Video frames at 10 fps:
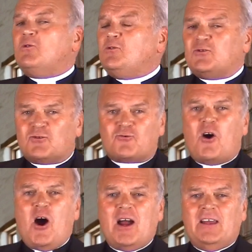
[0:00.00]
grew
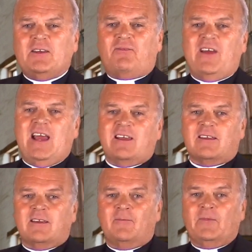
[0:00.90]
strong in the
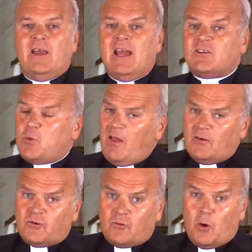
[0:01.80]
faith, as well
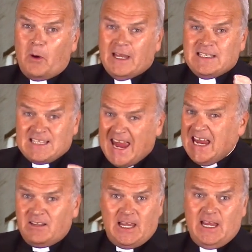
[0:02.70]
as growing
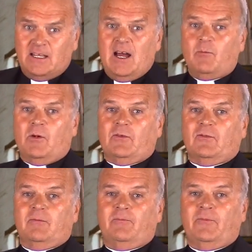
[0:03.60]
daily in
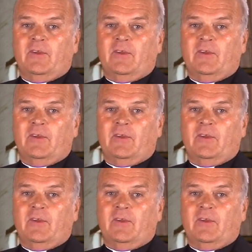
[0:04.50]
numbers.